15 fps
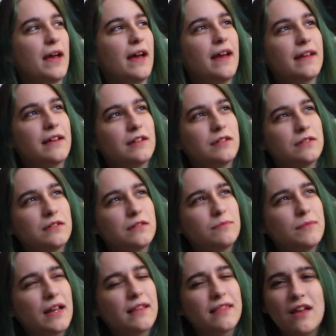
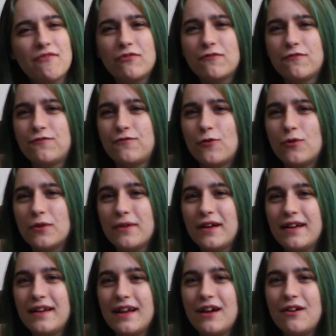at level 4
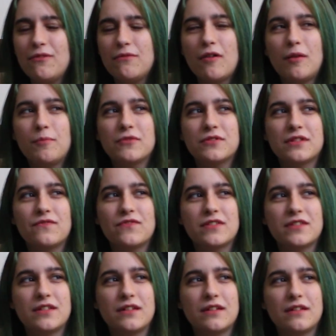right now, almost level
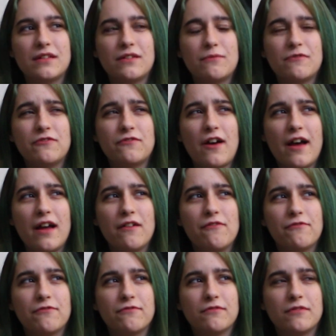5.
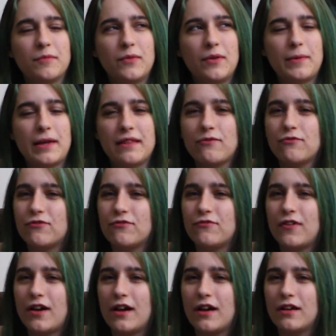Maybe I'm at level
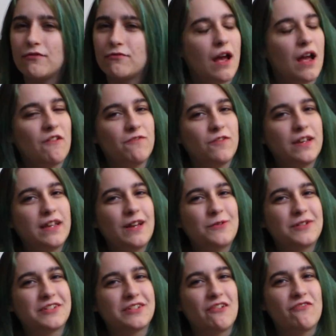5. I forget
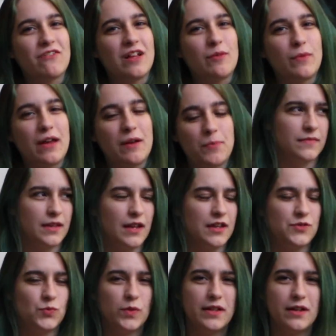which level I'm at.
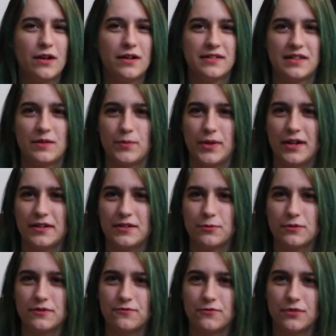It's really hard to compare it to
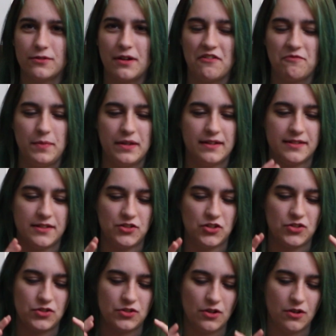World of Warcraft because it's
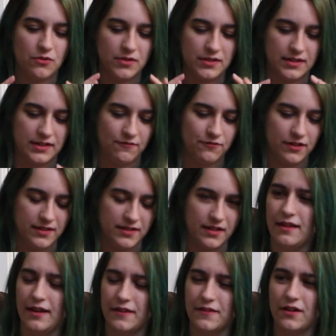just so different.
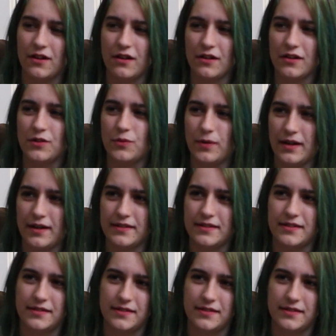Like, there are quests